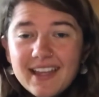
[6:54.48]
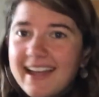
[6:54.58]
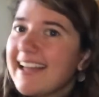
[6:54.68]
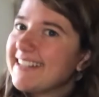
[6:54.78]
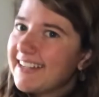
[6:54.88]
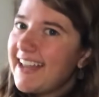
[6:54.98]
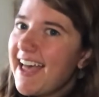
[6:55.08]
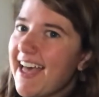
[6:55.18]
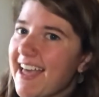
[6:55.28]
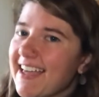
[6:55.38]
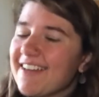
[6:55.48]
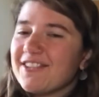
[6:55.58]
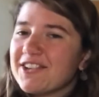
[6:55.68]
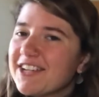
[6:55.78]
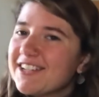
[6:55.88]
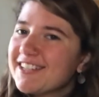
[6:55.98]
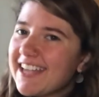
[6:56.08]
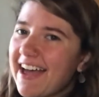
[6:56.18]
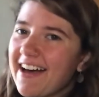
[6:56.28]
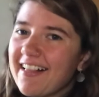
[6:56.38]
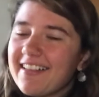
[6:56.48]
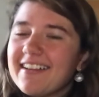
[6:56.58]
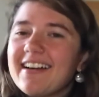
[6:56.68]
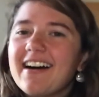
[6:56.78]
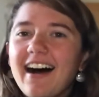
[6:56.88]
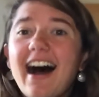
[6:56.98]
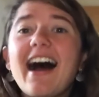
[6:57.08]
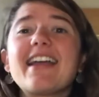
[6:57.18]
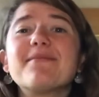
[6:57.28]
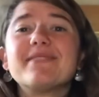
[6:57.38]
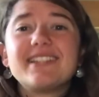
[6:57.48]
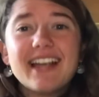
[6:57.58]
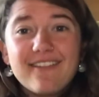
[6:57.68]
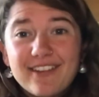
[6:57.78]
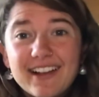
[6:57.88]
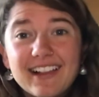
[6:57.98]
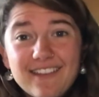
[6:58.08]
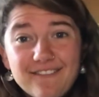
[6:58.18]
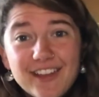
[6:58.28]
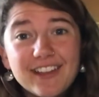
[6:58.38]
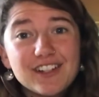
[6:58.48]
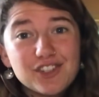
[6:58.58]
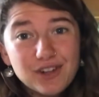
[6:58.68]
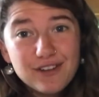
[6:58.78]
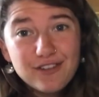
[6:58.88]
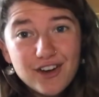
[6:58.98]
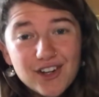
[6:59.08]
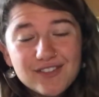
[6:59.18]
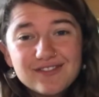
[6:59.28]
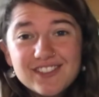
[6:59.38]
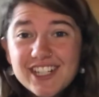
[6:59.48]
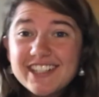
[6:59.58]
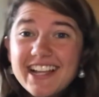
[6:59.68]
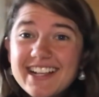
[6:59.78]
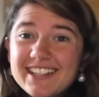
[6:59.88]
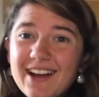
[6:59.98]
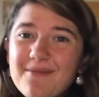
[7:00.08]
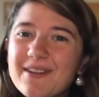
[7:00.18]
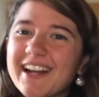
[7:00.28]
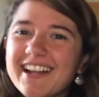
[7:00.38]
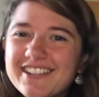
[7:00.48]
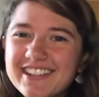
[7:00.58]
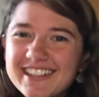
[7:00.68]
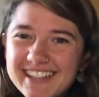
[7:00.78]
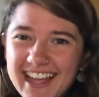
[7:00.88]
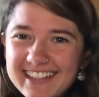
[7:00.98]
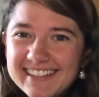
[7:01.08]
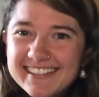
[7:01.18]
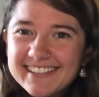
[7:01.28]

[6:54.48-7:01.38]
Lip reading: And today, if you couldn't tell, I am definitely feeling joyful, just like Psalm 100 says.